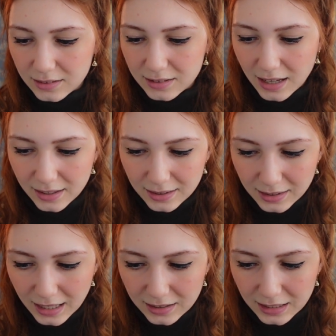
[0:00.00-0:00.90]

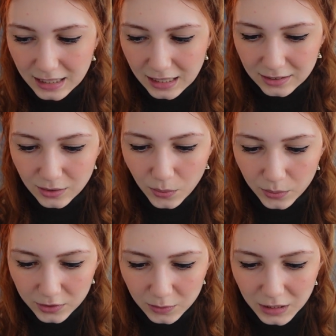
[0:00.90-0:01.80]
Death and the King's
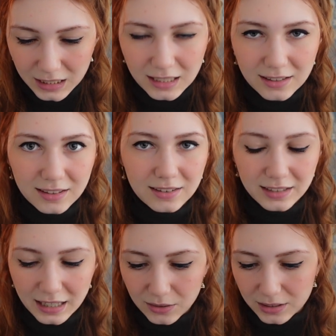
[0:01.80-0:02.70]
Horseman in its
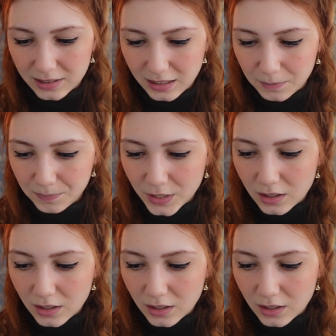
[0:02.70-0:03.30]
entirety.